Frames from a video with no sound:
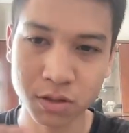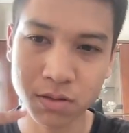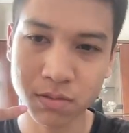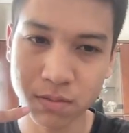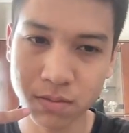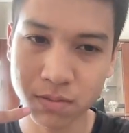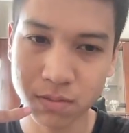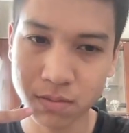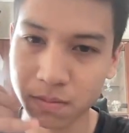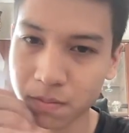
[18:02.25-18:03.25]
Um,
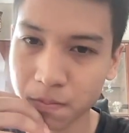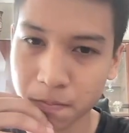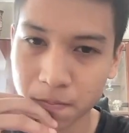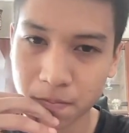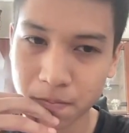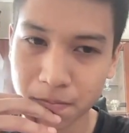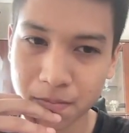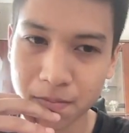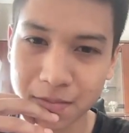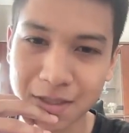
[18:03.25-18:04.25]
yeah,
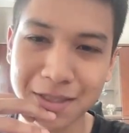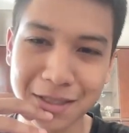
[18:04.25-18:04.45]
you need a